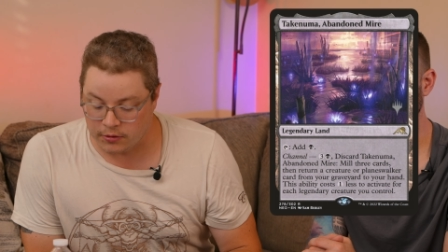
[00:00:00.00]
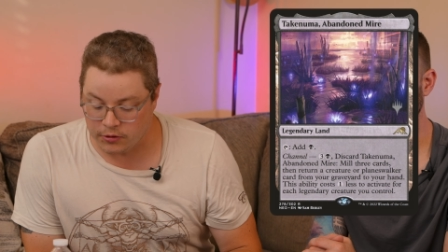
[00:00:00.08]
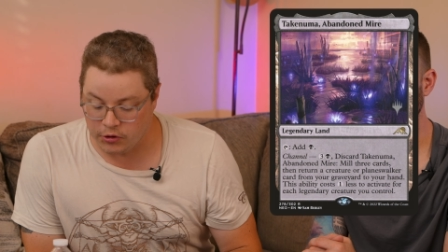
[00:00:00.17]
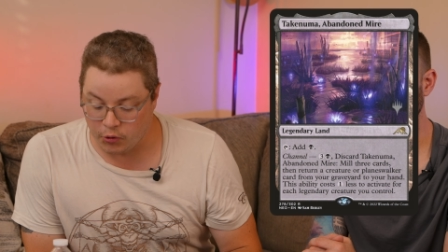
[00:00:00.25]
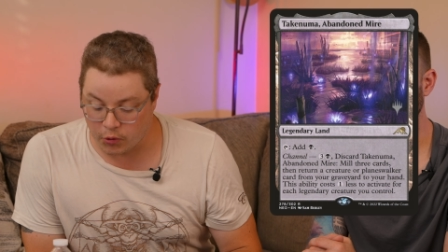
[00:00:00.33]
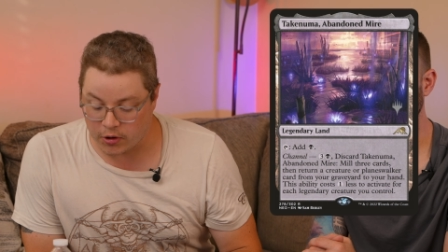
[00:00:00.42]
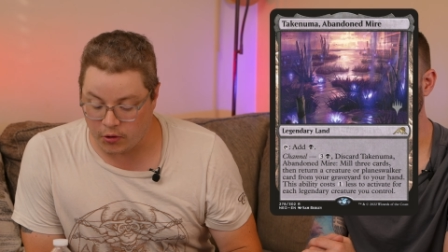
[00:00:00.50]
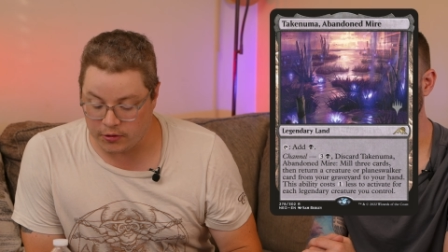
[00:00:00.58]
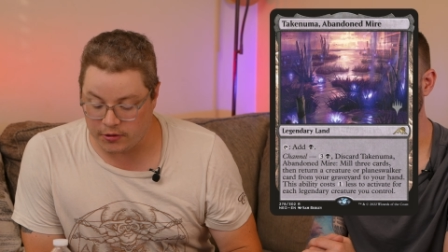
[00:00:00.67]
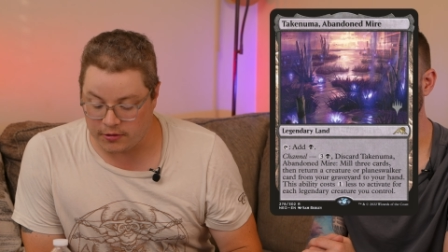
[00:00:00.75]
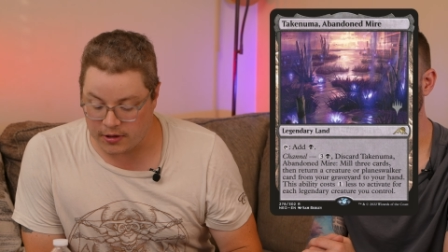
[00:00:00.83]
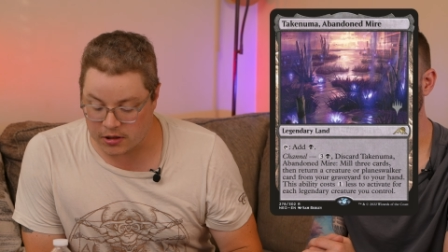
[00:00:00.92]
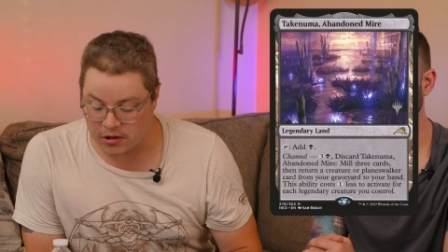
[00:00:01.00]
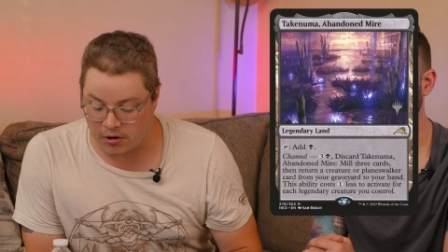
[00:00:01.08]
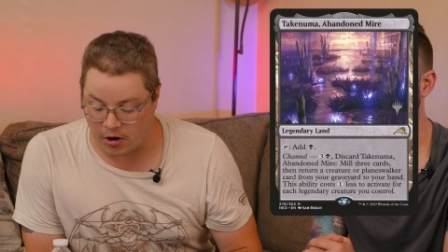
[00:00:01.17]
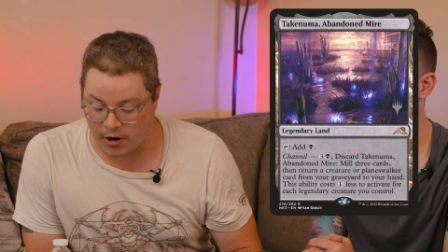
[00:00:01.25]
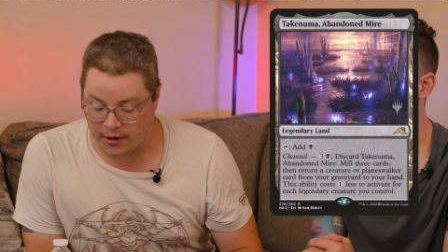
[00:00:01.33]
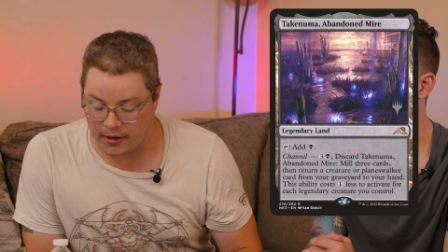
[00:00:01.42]
You are going to
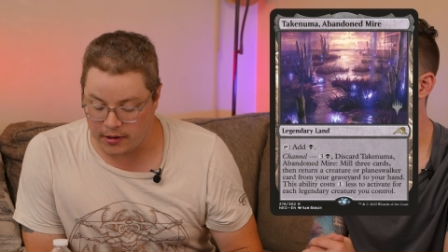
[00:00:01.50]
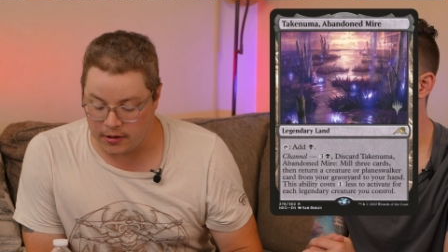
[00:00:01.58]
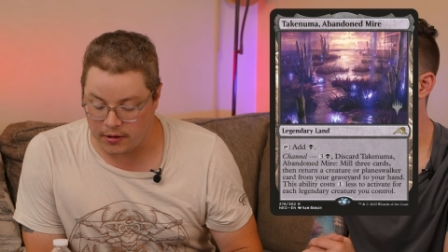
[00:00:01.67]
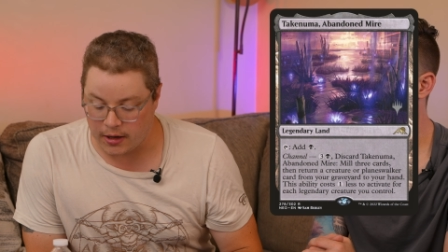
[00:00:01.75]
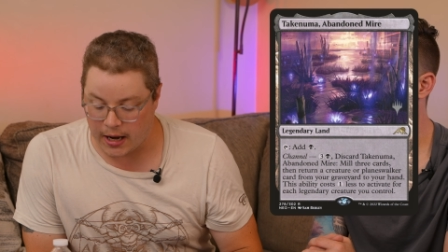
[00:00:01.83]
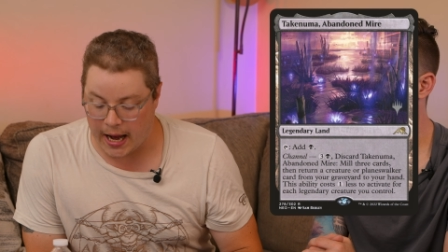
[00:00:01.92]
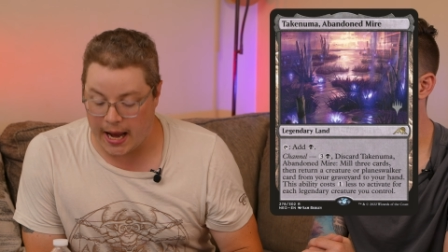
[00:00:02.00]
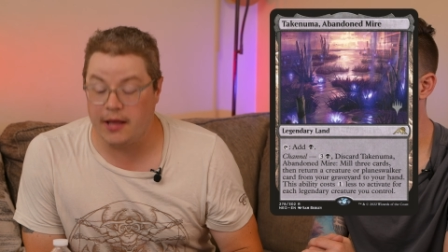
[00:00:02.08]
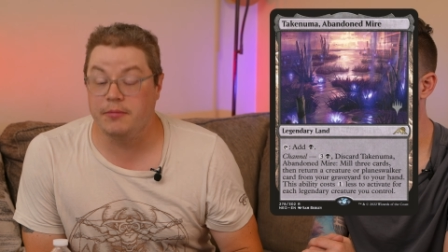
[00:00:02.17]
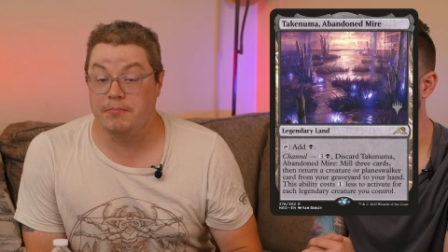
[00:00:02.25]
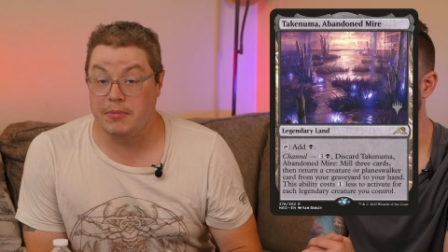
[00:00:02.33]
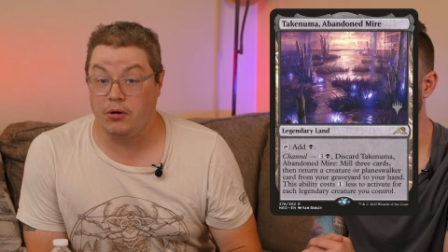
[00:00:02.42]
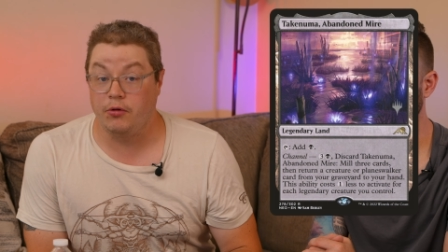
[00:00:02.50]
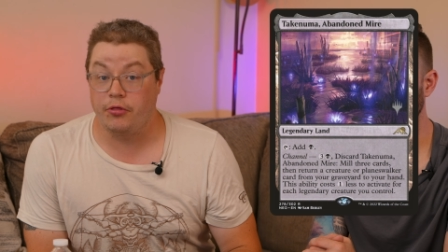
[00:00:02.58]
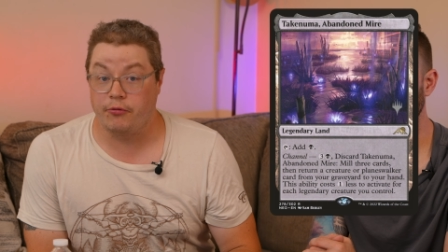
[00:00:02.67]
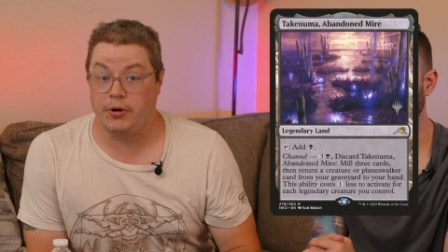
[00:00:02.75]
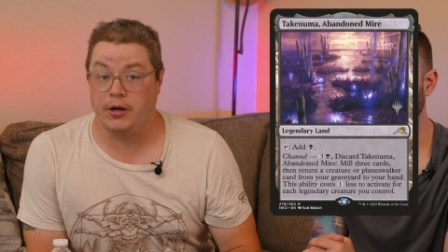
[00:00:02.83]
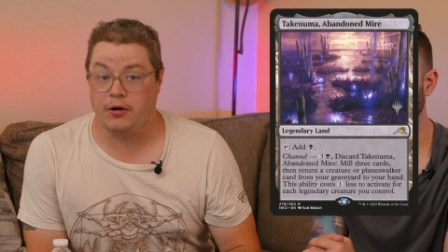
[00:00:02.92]
discard it and mill
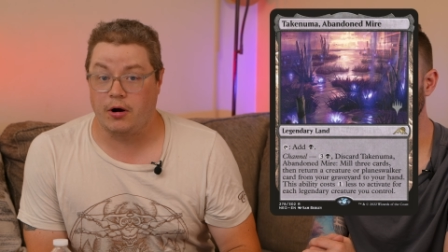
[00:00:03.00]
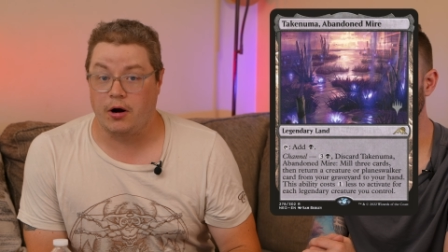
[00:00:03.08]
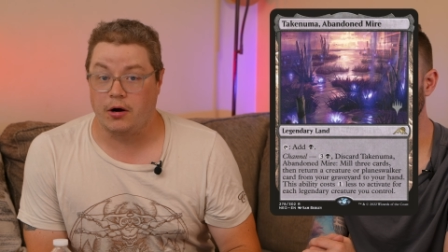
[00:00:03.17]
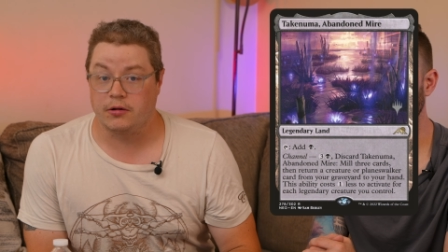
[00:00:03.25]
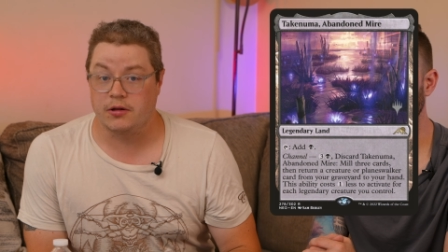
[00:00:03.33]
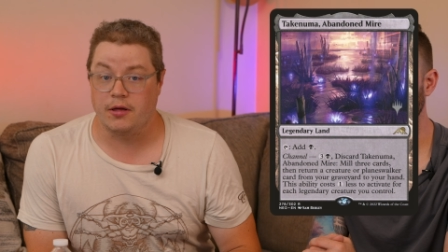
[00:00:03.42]
3 cards,